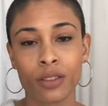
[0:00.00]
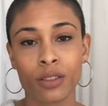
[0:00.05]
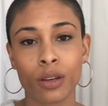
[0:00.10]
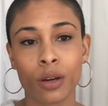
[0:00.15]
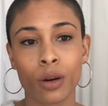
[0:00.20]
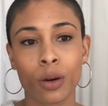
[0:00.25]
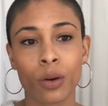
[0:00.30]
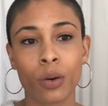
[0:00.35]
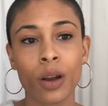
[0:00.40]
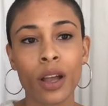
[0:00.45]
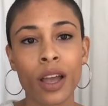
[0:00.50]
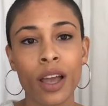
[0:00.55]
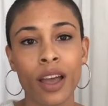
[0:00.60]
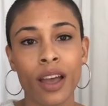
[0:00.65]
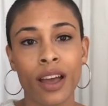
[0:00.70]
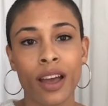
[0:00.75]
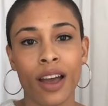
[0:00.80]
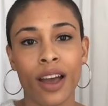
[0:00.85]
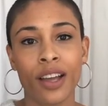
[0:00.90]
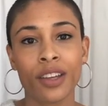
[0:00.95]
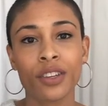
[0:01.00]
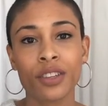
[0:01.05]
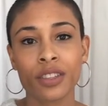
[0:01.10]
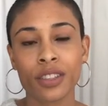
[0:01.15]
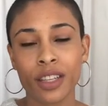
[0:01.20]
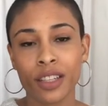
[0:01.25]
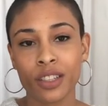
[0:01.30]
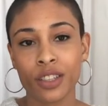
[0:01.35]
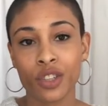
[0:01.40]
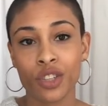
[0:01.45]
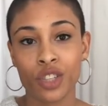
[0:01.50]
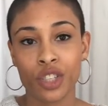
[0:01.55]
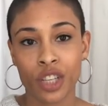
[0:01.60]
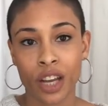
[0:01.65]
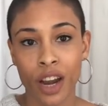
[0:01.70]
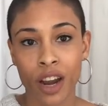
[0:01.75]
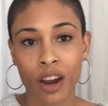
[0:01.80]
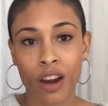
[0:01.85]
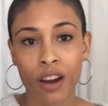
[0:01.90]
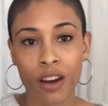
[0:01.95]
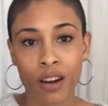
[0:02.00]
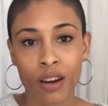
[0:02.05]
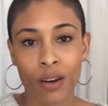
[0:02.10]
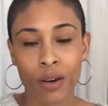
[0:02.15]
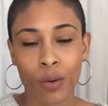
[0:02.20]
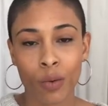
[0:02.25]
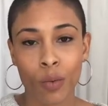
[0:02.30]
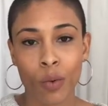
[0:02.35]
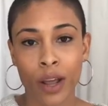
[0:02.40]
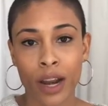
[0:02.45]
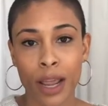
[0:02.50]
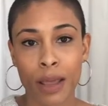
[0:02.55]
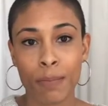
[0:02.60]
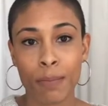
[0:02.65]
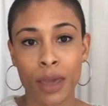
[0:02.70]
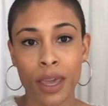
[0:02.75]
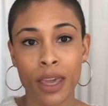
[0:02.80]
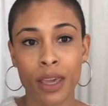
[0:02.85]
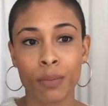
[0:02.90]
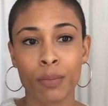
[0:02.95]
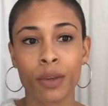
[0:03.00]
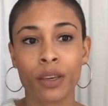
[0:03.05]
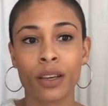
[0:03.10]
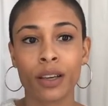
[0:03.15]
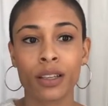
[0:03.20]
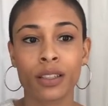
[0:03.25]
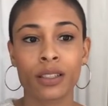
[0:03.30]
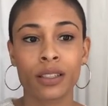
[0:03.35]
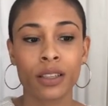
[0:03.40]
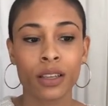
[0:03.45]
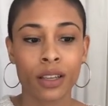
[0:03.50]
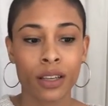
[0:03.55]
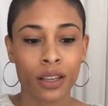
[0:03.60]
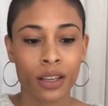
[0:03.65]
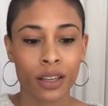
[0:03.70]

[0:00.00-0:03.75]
So I just like to share what I make because